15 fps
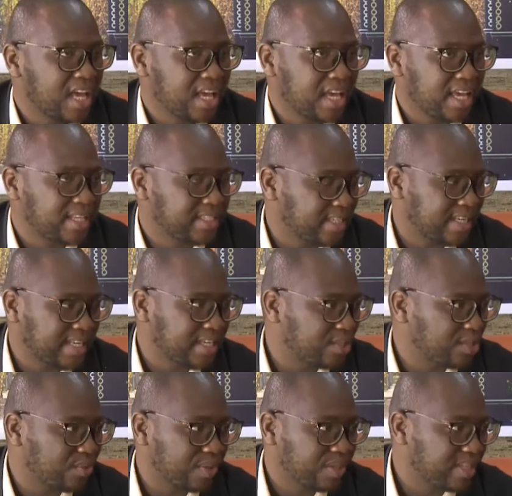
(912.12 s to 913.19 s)
isn't he
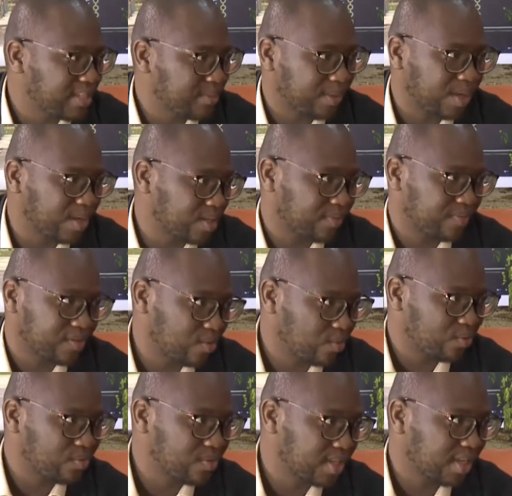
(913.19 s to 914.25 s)
doing this because of his
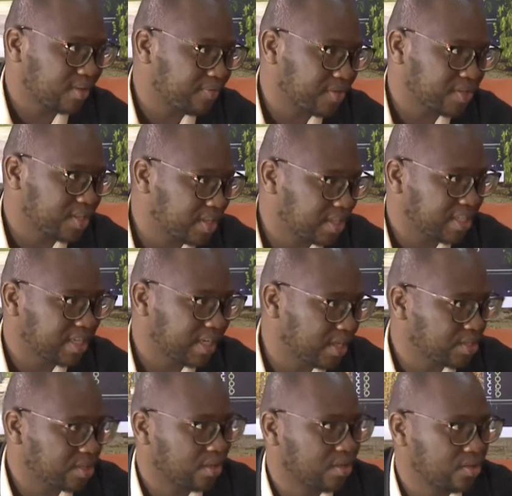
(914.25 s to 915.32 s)
own selfish
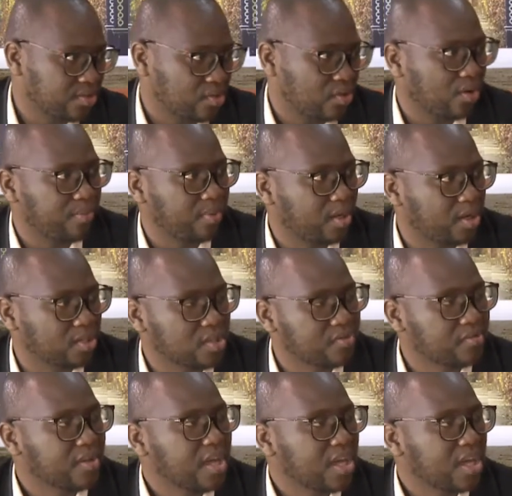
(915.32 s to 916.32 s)
inclinations or because of